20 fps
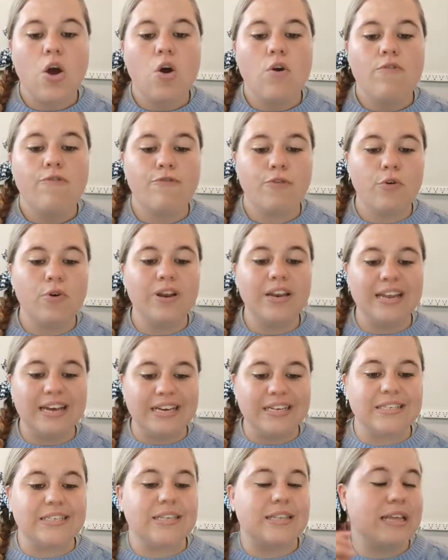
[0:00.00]
for
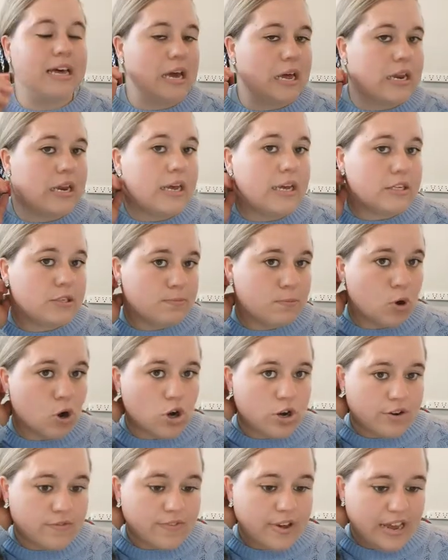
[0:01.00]
less than its
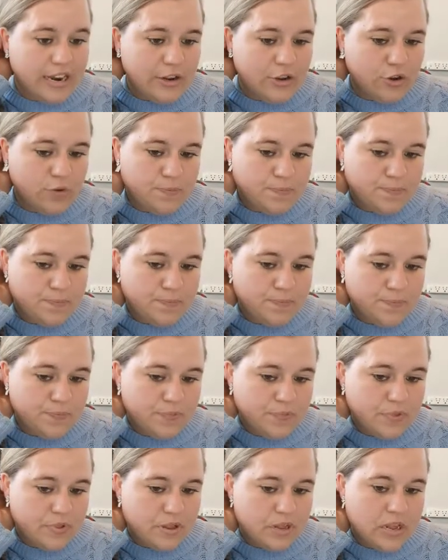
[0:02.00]
market value.
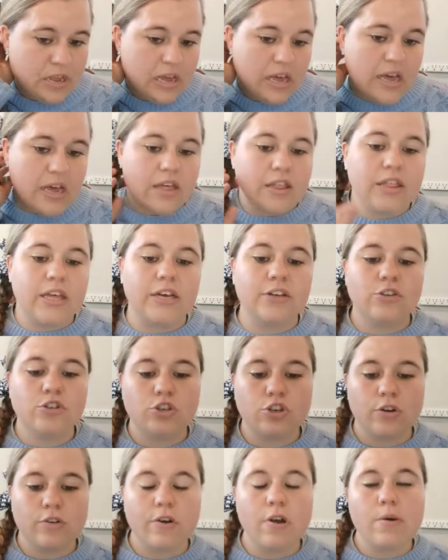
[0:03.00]
The
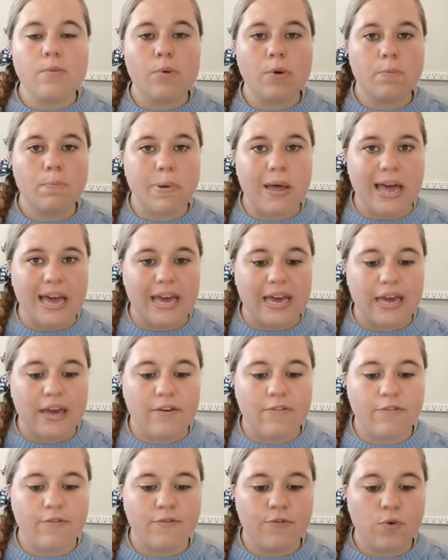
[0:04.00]
insurer will
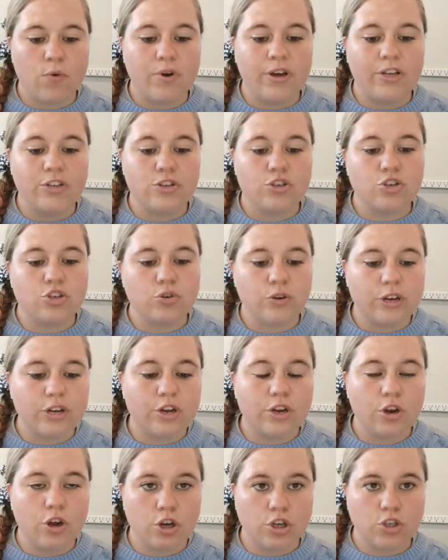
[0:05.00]
pay for insured
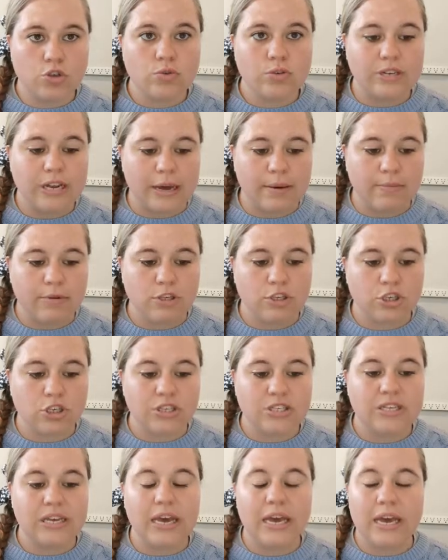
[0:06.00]
loss or
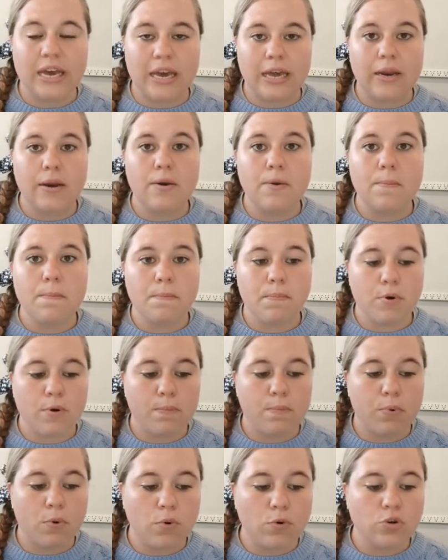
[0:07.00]
damages in
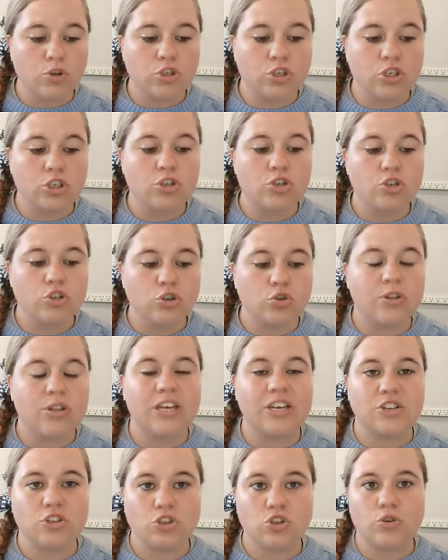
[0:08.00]
proportion to
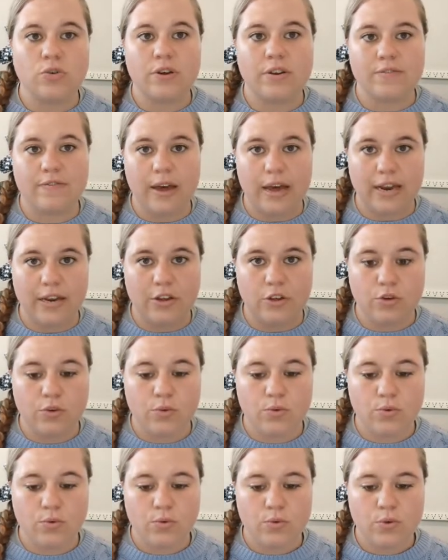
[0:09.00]
the insured
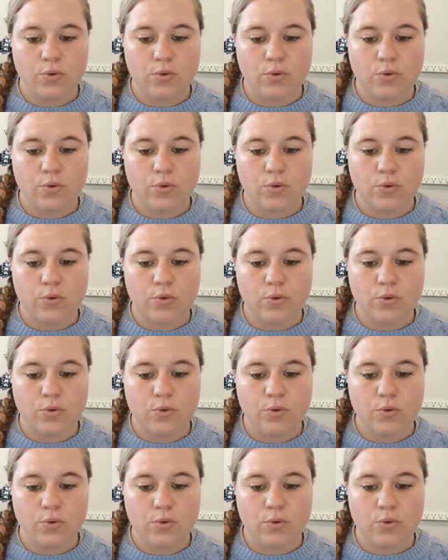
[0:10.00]
value.